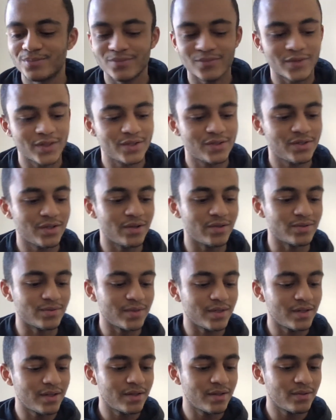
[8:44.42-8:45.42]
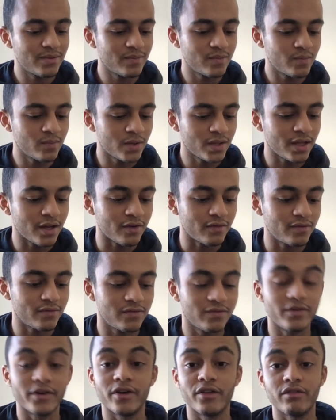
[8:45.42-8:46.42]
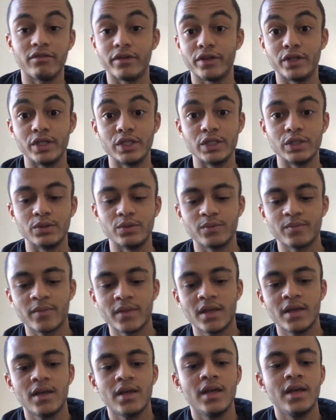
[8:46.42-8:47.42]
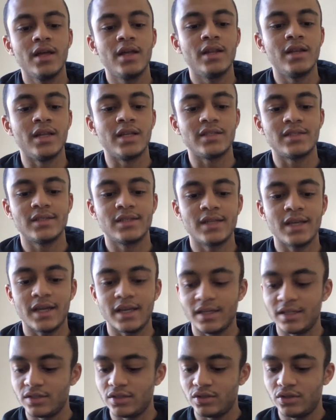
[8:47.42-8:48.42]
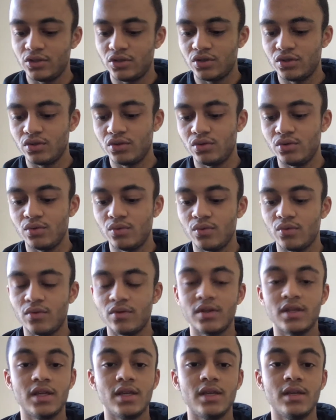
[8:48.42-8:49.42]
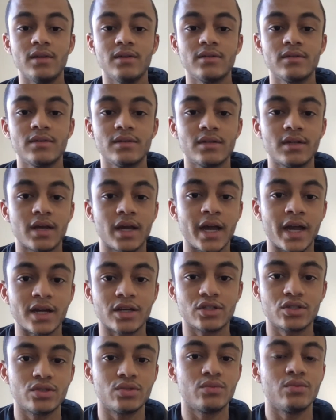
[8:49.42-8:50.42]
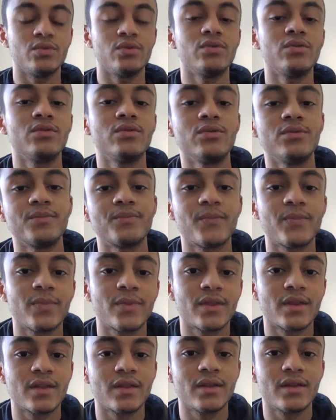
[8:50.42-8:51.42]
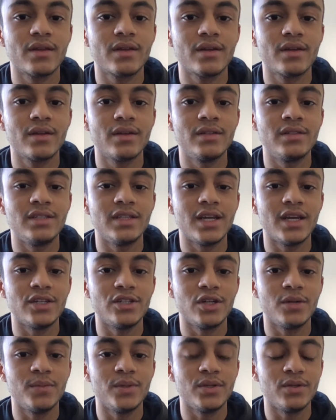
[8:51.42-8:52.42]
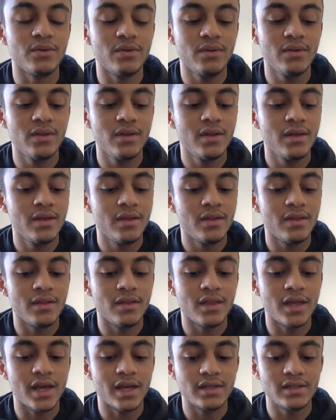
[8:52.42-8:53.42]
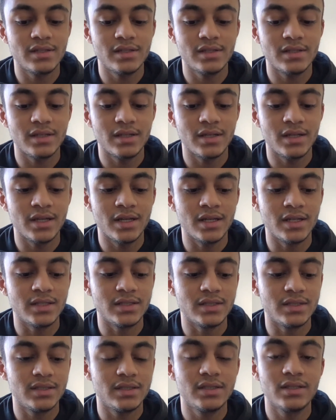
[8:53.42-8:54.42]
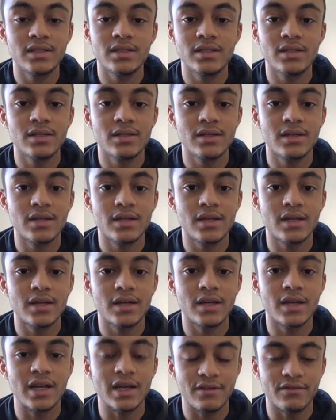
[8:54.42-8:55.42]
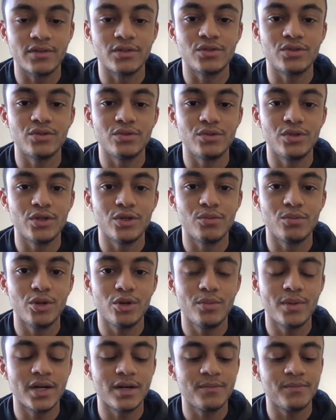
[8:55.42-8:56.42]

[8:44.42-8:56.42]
So without further ado, let's get into the actual DAW that is FL Studio Mobile.